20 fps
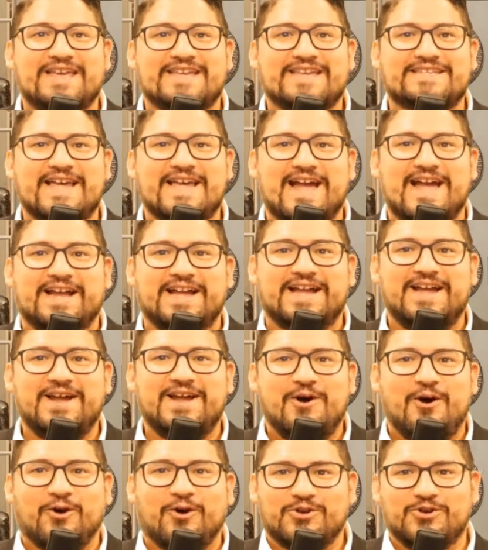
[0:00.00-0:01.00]
sack
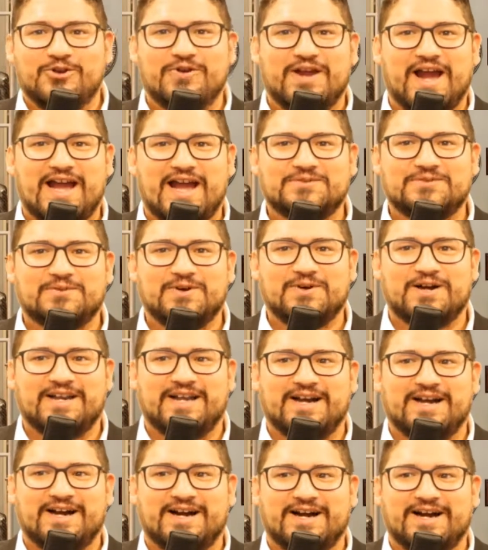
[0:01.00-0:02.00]
or you guys
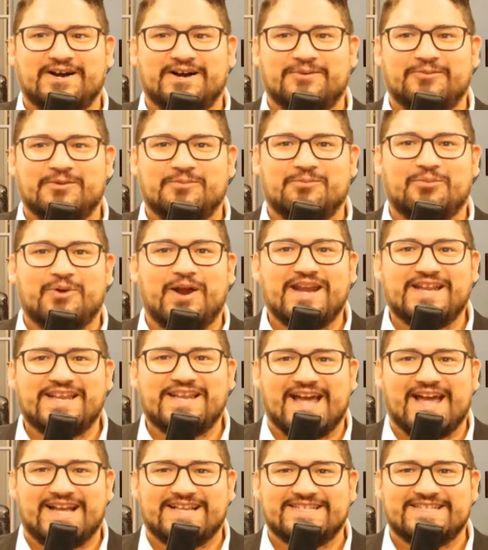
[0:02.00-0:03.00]
would break
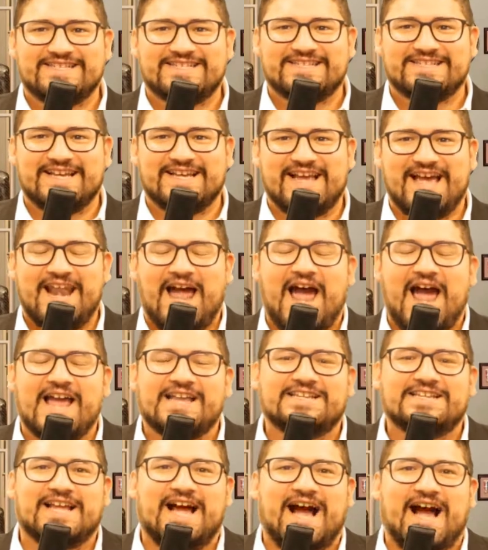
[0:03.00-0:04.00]
dance. And I
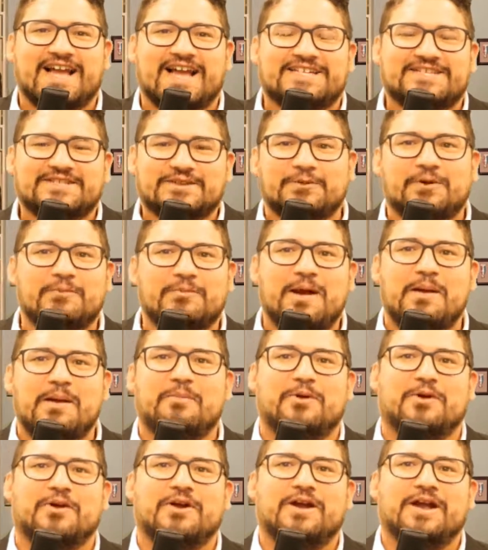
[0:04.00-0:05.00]
still
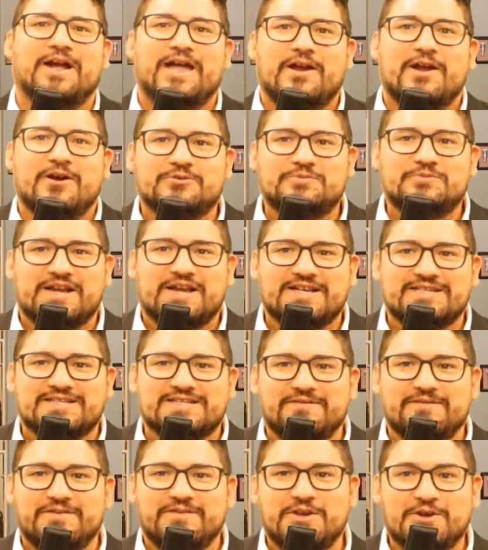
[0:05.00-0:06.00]
remember it was because
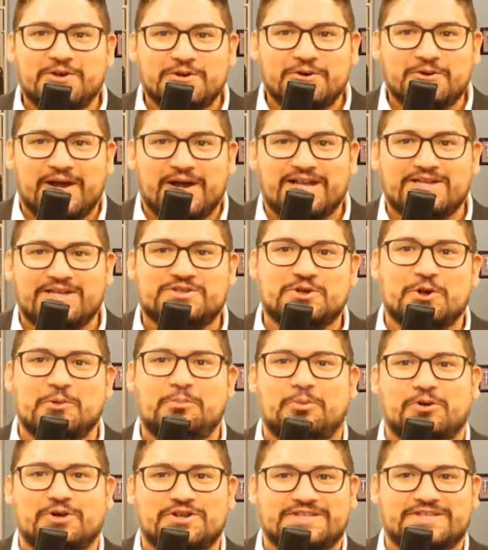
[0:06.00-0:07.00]
of you and Joe
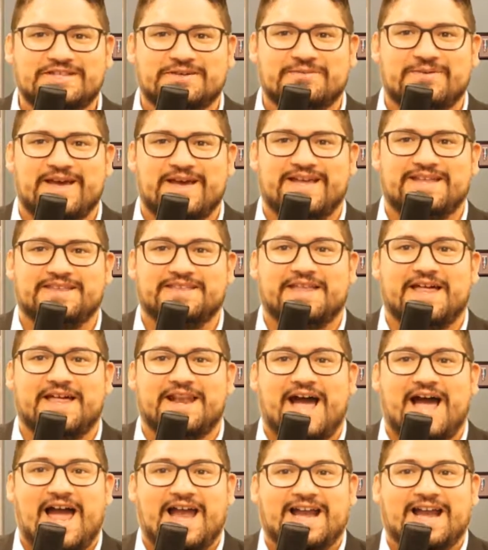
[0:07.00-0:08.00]
Ponce, man, that
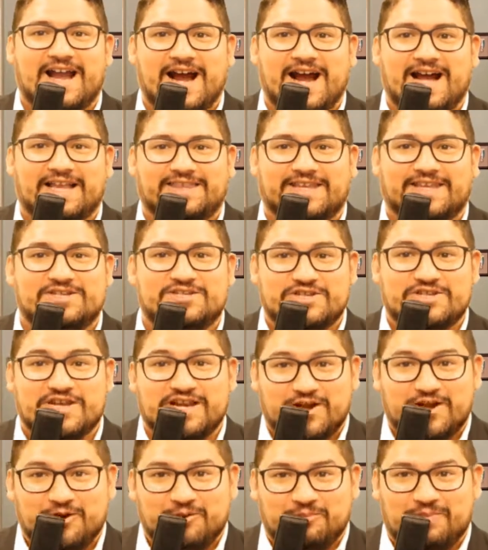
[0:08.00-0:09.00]
I got the
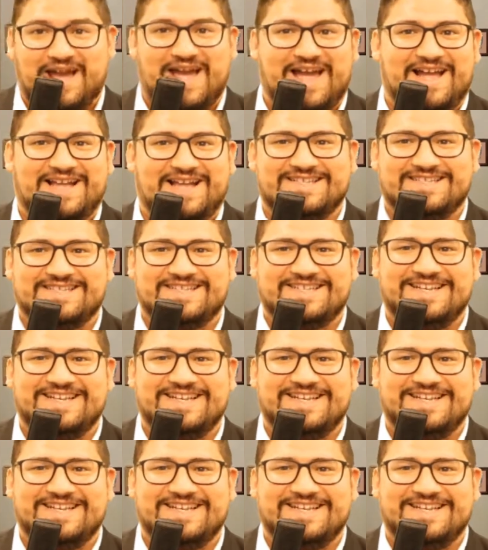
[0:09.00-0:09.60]
Jinko pants.